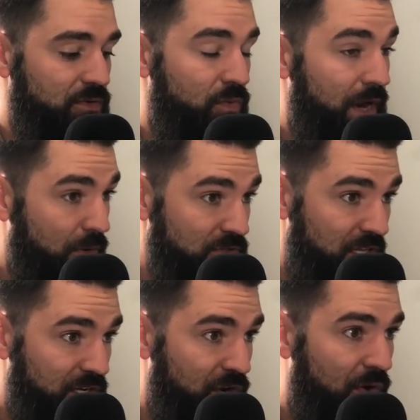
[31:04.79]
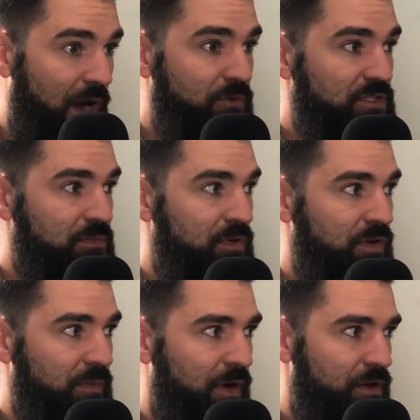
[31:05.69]
when I was let go, I was
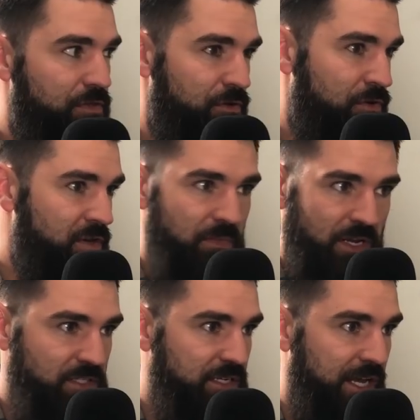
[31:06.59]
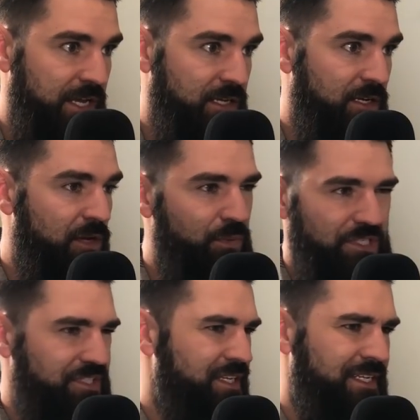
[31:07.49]
commuting about thirty minutes a day, mm-hmm.
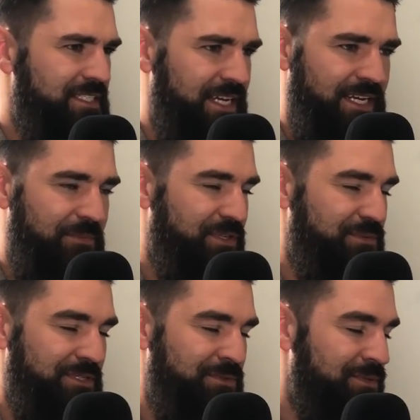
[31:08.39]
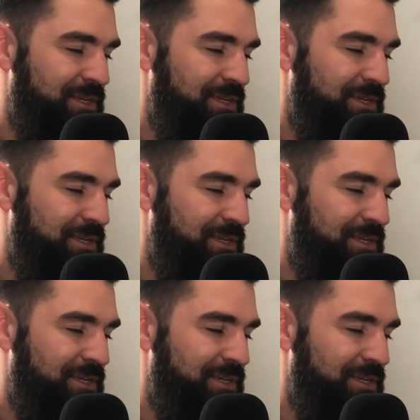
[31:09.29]
which isn't insane. I mean, especially no.